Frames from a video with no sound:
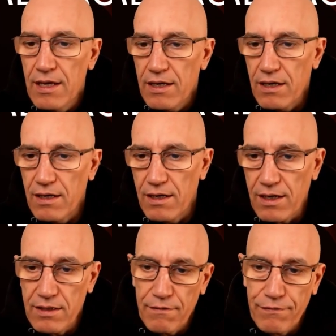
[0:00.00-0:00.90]

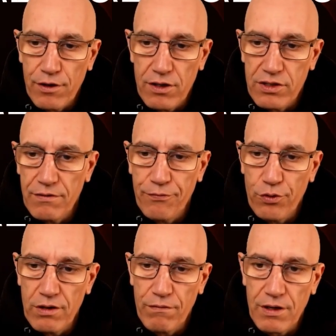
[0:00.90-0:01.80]
And of course, if we
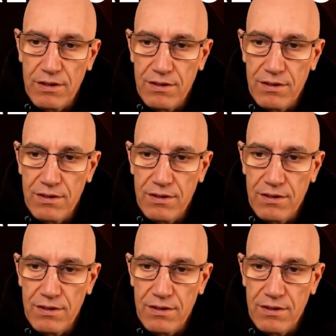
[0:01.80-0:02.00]
advance,